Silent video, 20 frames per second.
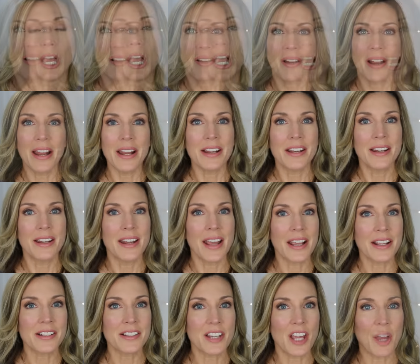All right,
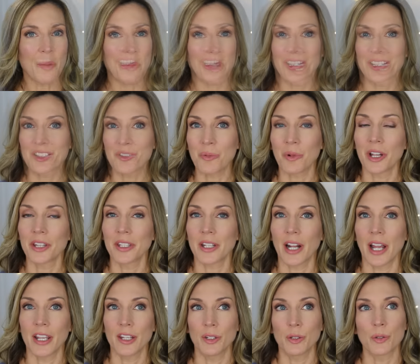next up is one that
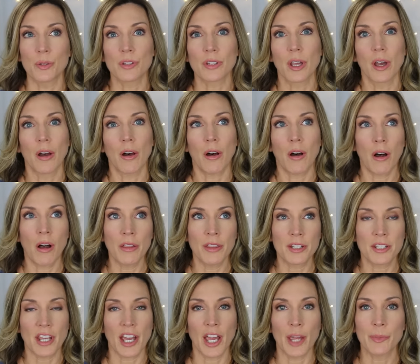I use all
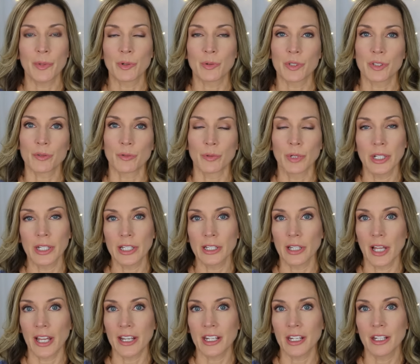the time and was really
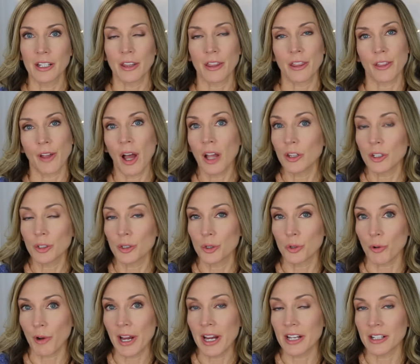liking and thought looked
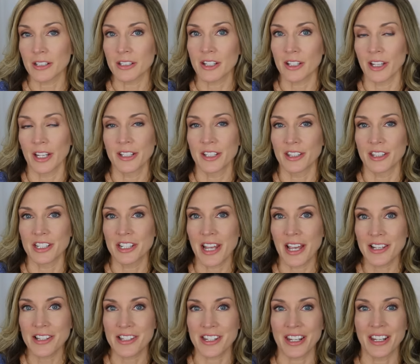great until I did the
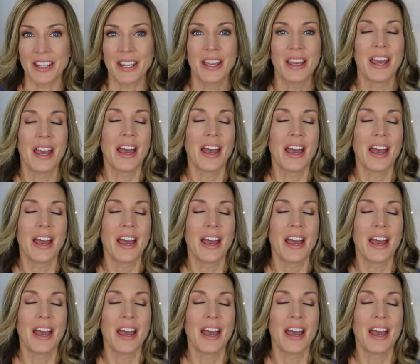testing